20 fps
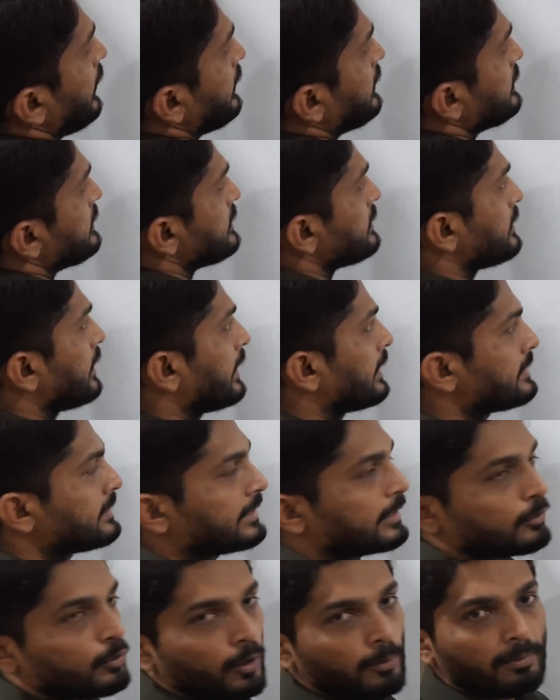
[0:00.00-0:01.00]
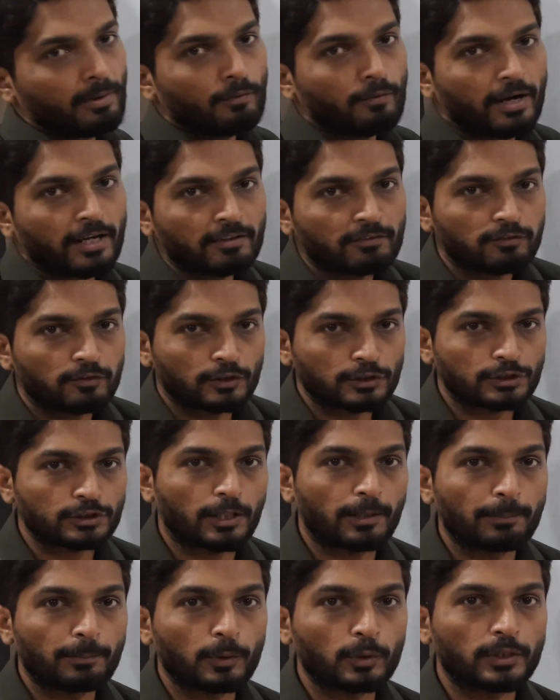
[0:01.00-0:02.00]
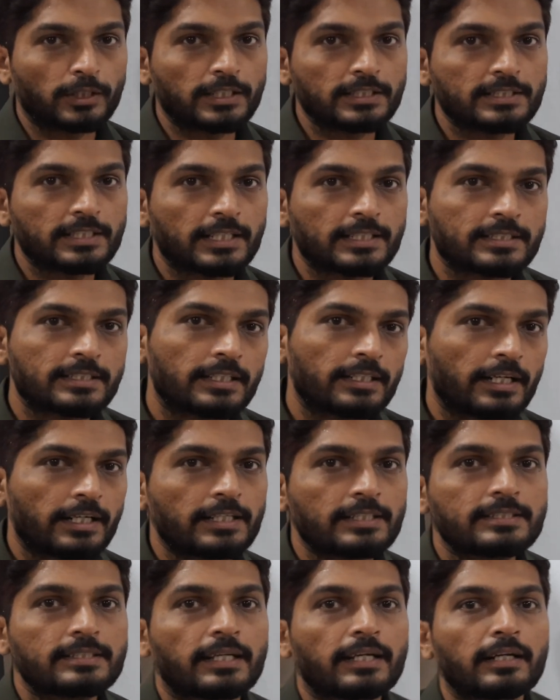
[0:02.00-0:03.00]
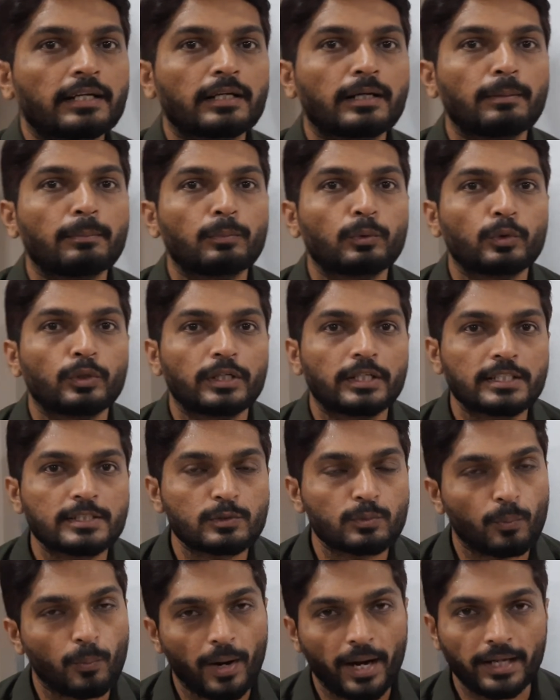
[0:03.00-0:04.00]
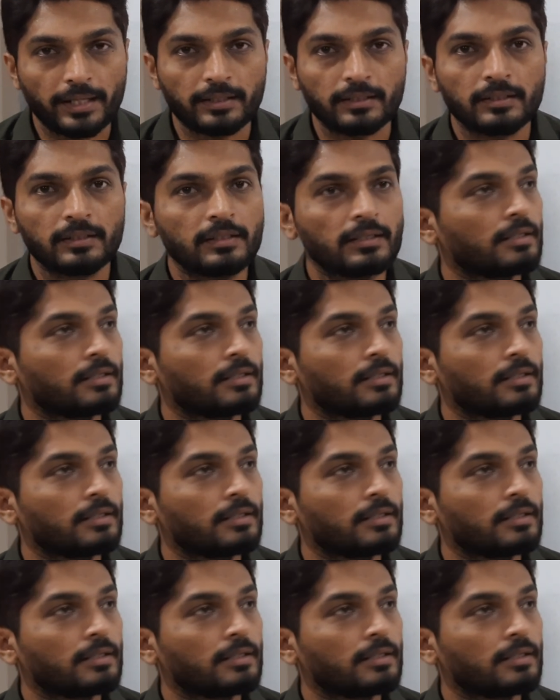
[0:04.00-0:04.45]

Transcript: like this, xn comma yn, first component is xn and the second component is yn.